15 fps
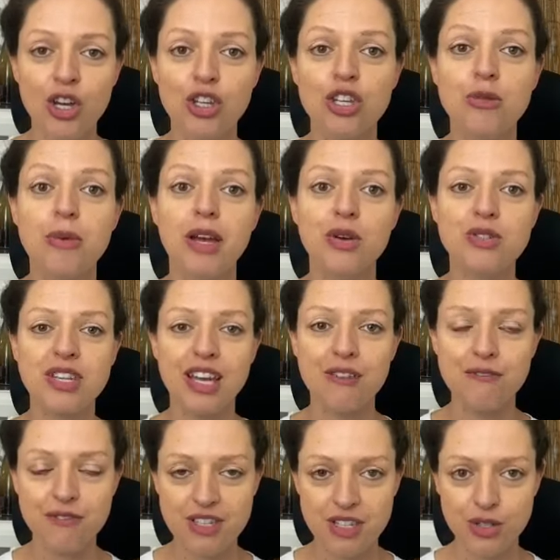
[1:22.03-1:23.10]
You may also
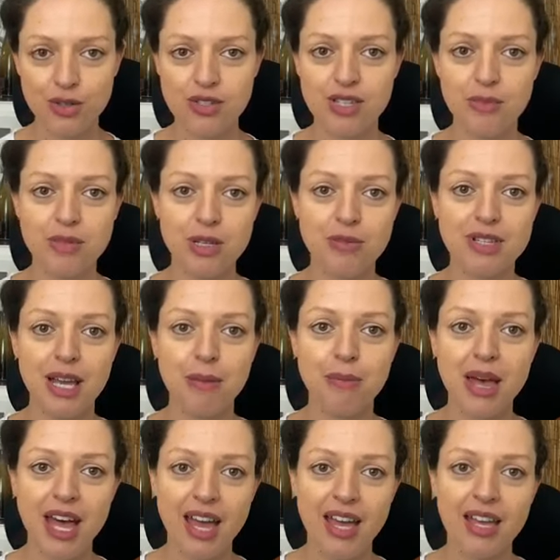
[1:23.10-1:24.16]
get physical symptoms like
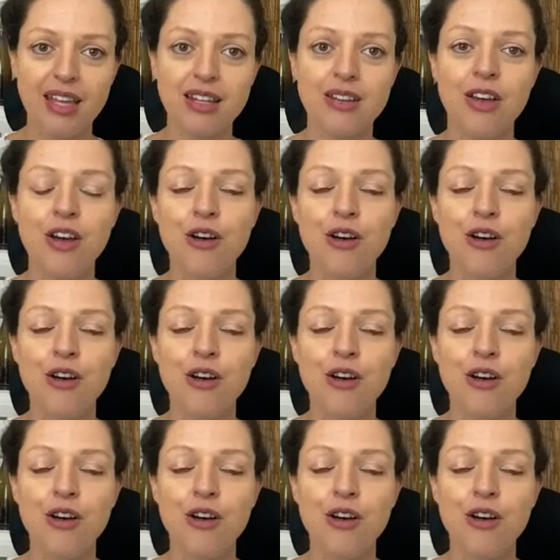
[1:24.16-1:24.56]
pain,